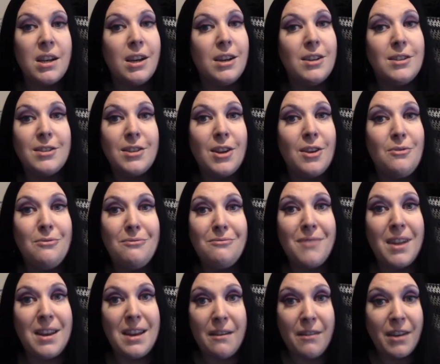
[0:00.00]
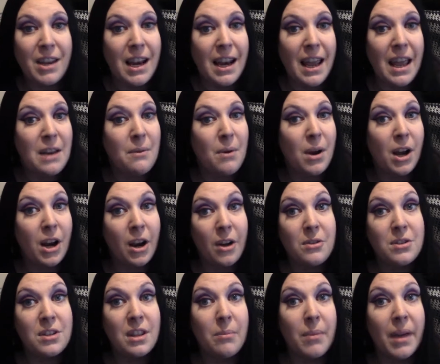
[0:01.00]
and so they're never going to let anyone close
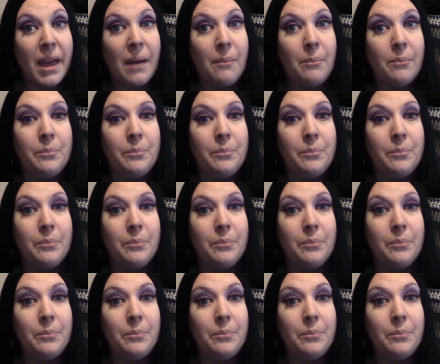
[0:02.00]
to them again.